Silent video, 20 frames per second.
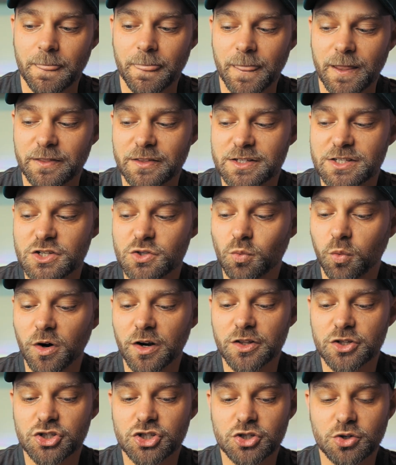that this is one
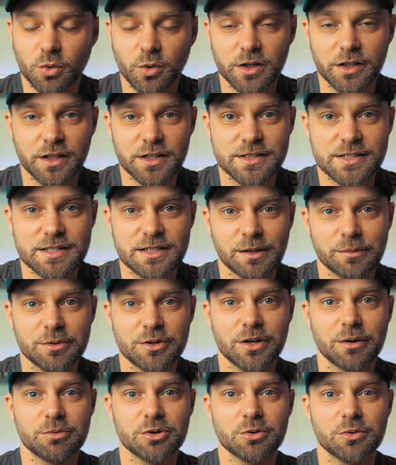of the storylines in
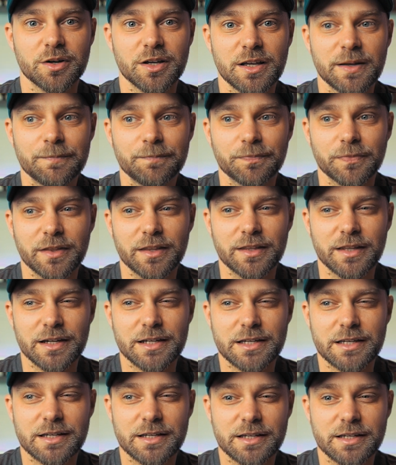WWE that
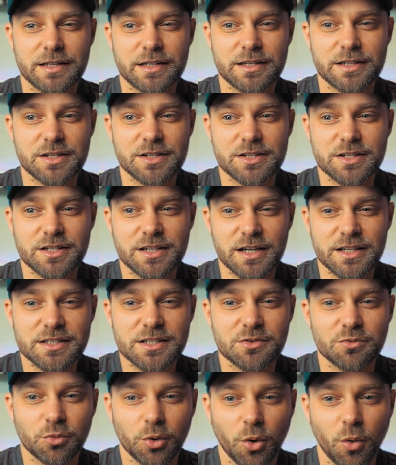just
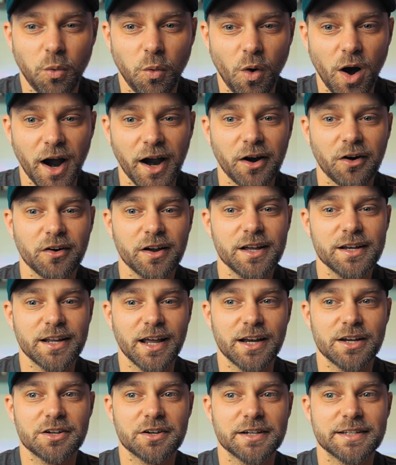doesn't require it,
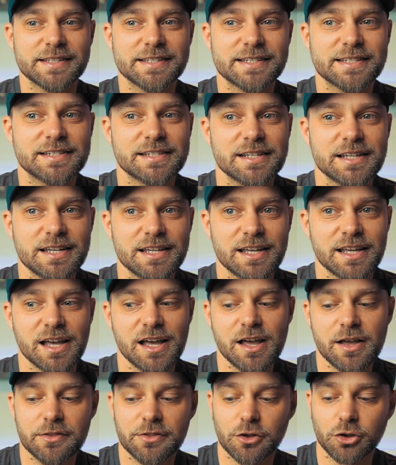and you could see
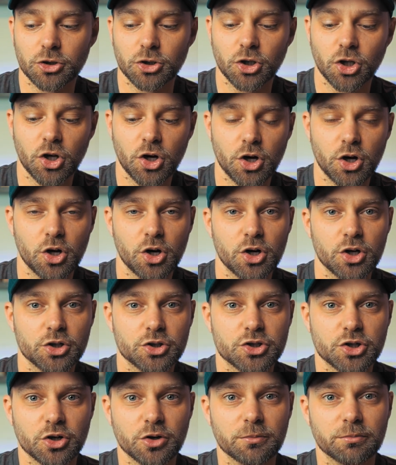the
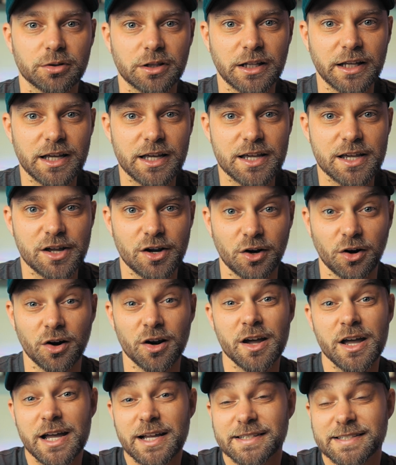long-term play here.
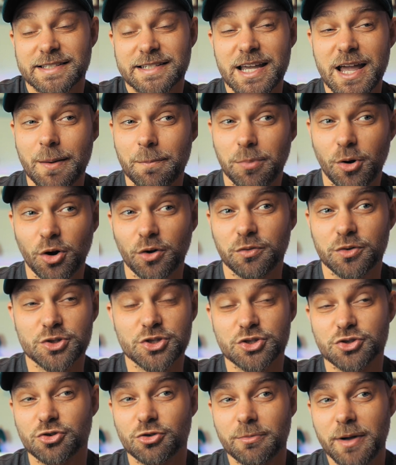CM Punk
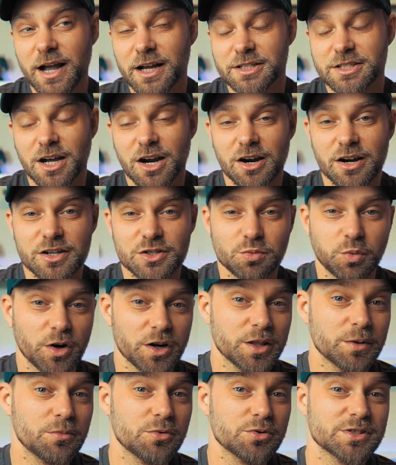versus Drew McIntyre is
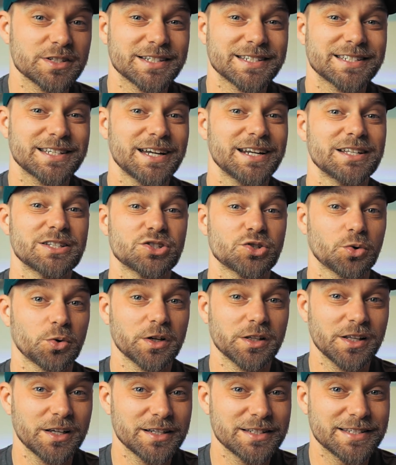one of the most exciting
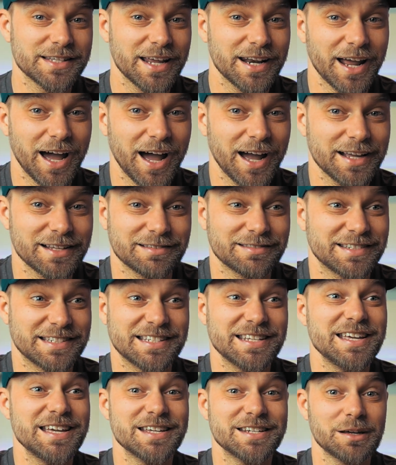storylines that I
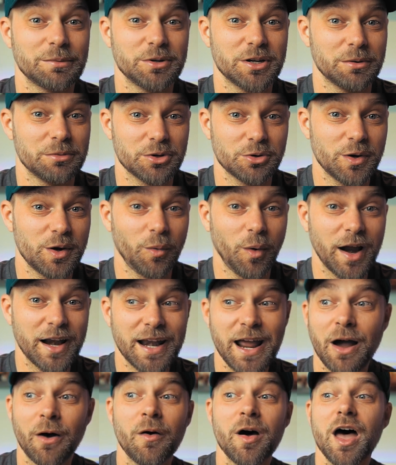see in WWE right
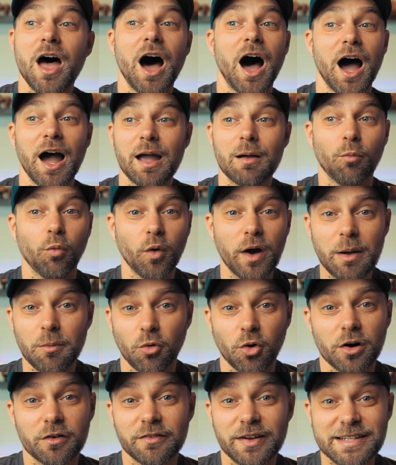now. I am way
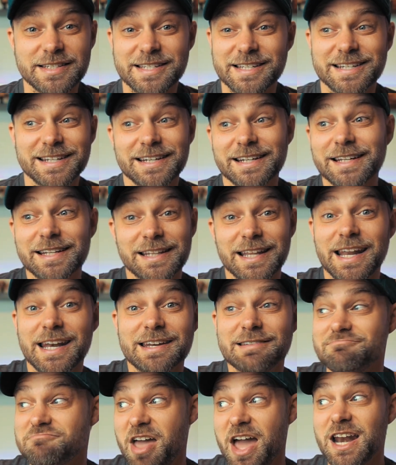more invested in it
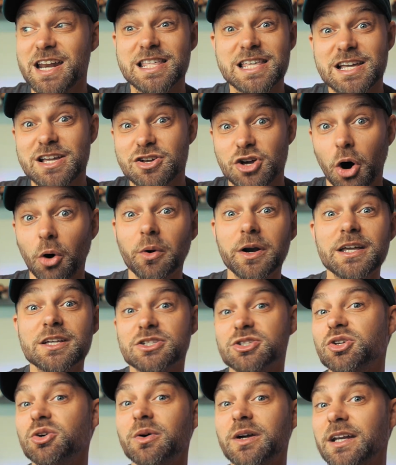than anything Cody
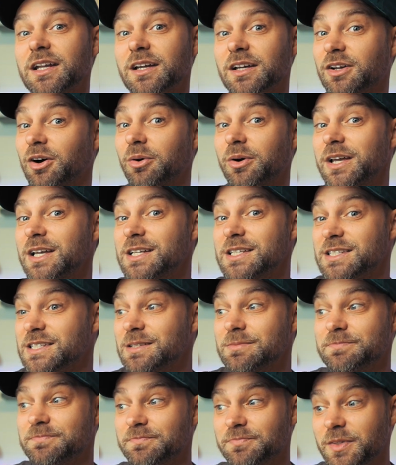is doing, and Cody is the